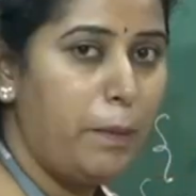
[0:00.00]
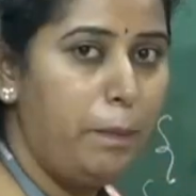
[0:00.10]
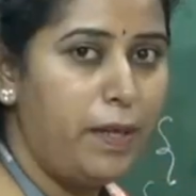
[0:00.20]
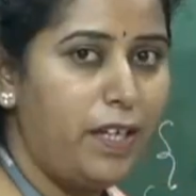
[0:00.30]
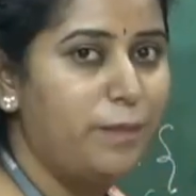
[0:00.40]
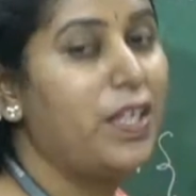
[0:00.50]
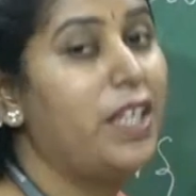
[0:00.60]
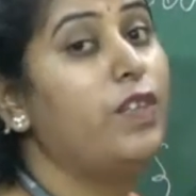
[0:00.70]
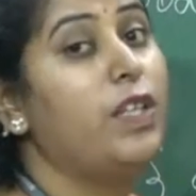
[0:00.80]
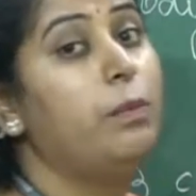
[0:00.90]
or purple?
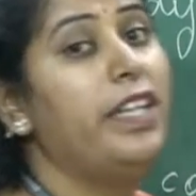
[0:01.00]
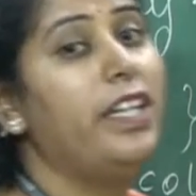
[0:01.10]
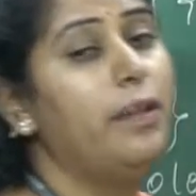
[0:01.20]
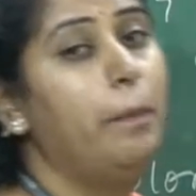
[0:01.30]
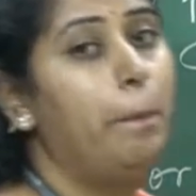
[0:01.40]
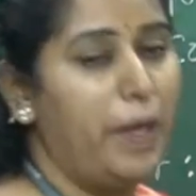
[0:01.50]
It will be in